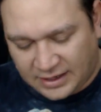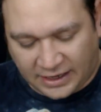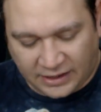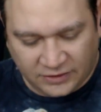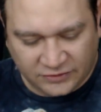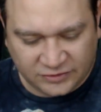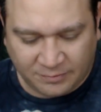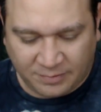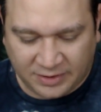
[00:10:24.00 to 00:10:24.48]

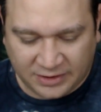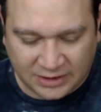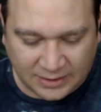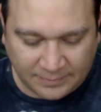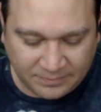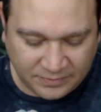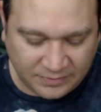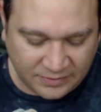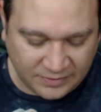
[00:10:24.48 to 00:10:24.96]
I also pick
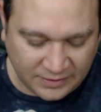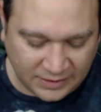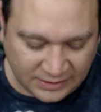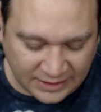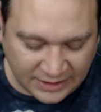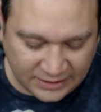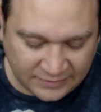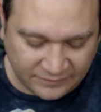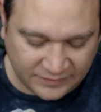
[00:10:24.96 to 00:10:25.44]
up
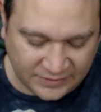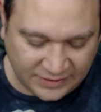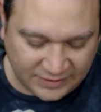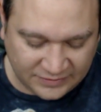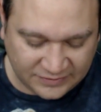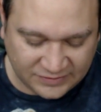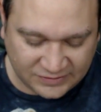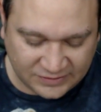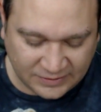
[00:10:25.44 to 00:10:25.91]
a lot of
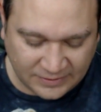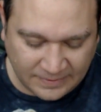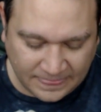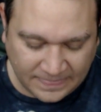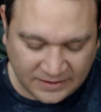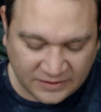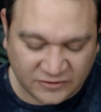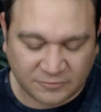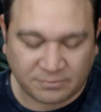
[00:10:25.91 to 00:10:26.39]
these
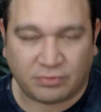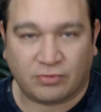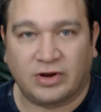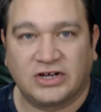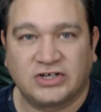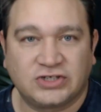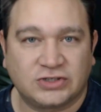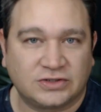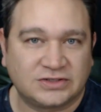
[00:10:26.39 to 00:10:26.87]

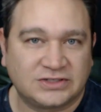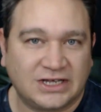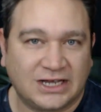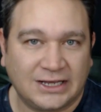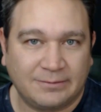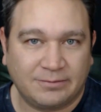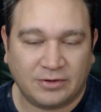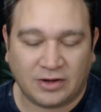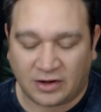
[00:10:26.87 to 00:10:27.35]
inspirational
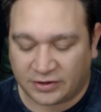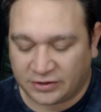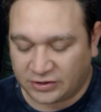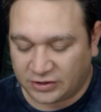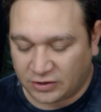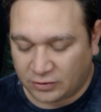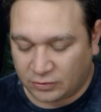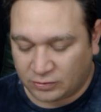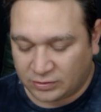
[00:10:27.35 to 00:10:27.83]
type
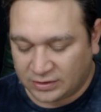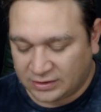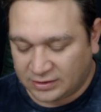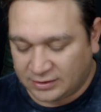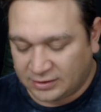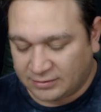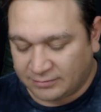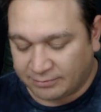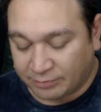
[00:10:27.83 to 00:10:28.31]
audio
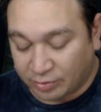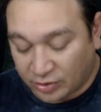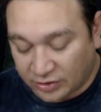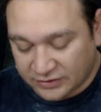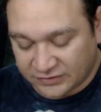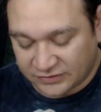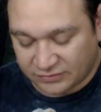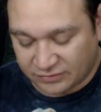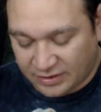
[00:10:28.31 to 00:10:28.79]

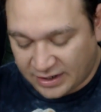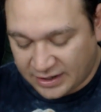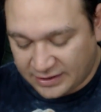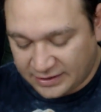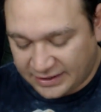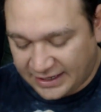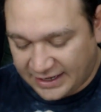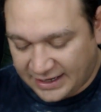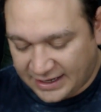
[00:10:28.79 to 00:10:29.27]
books,
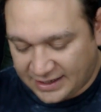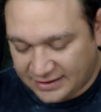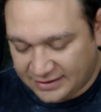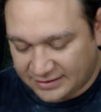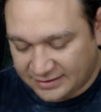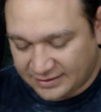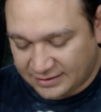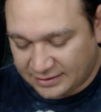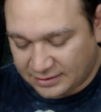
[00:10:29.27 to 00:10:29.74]
right?
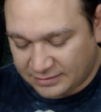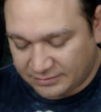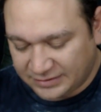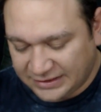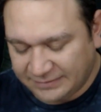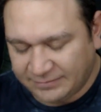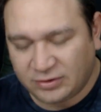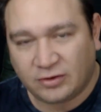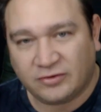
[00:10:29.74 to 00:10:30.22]
And
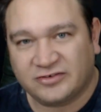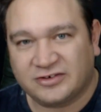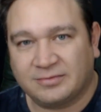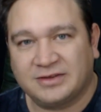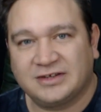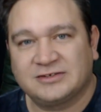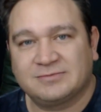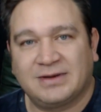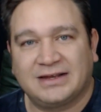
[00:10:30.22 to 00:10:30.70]
even though
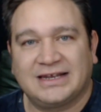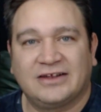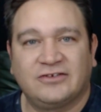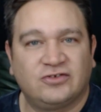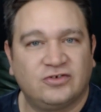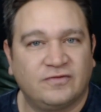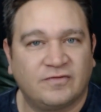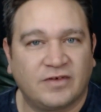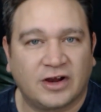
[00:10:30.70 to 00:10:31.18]
some of these might
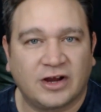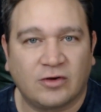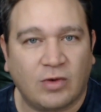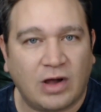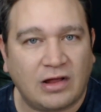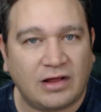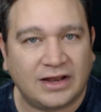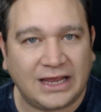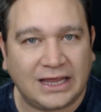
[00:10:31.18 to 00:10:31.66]
not do very
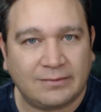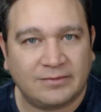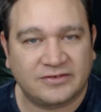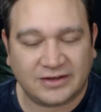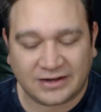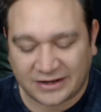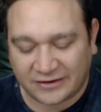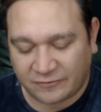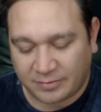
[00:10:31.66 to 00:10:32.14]
well on
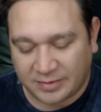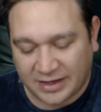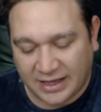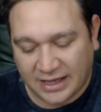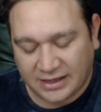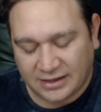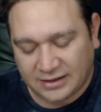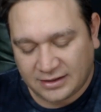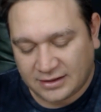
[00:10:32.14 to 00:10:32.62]
Amazon
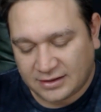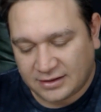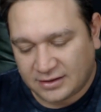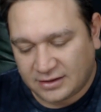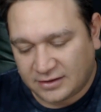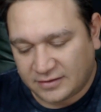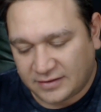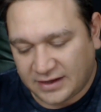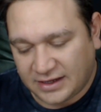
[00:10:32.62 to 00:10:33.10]
FBA,
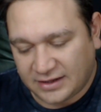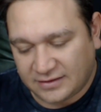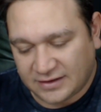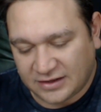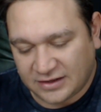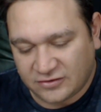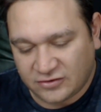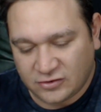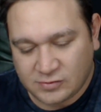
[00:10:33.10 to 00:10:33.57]

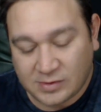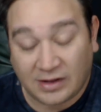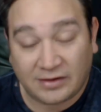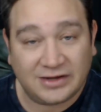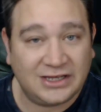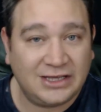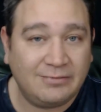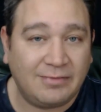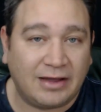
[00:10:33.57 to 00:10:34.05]
they do well
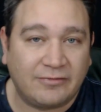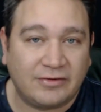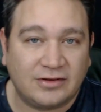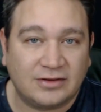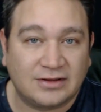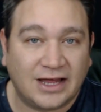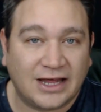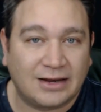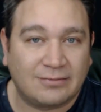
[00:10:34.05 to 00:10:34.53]
on eBay when
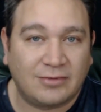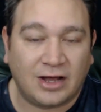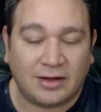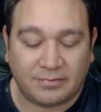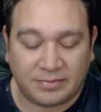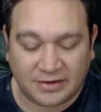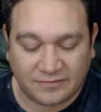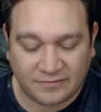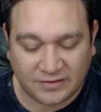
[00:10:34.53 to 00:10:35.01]
you line them
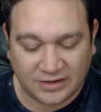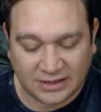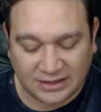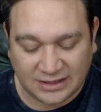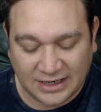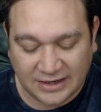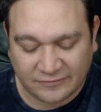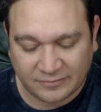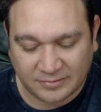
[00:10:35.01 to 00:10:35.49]
up and if you get
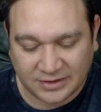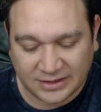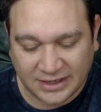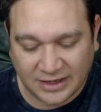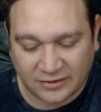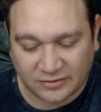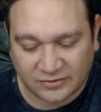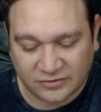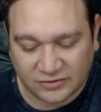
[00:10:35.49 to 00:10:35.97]
a lot of them
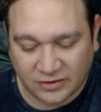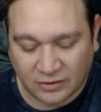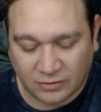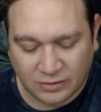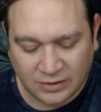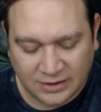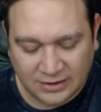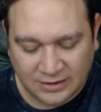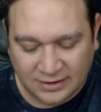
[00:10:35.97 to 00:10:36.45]
together.
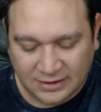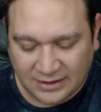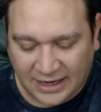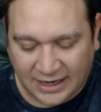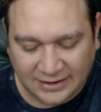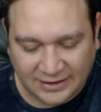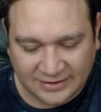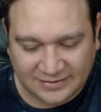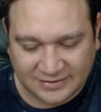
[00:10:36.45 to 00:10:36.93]
So
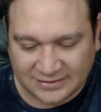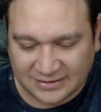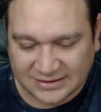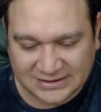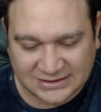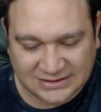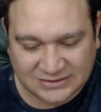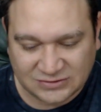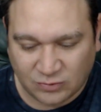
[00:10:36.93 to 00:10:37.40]
I like to
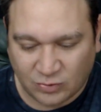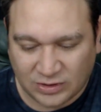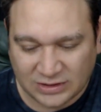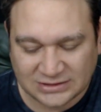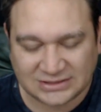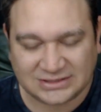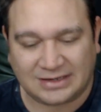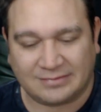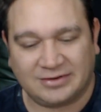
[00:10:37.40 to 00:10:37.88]
listen to ones.